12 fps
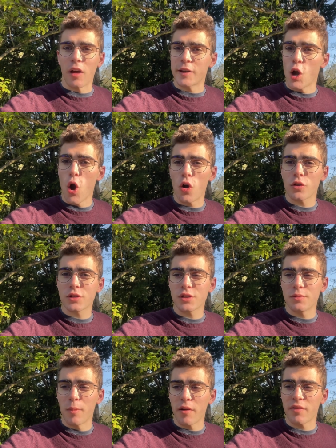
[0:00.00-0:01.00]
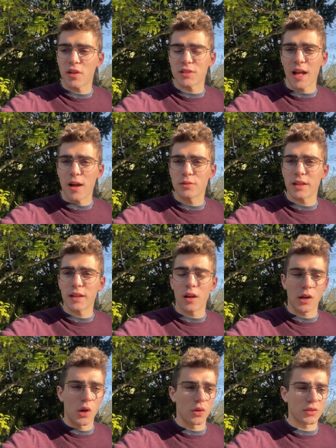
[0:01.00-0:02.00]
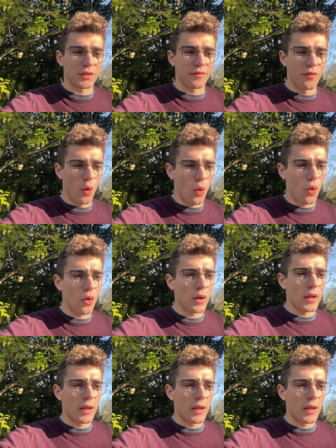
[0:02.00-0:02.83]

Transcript: coxed my first outing. I coxed a 4.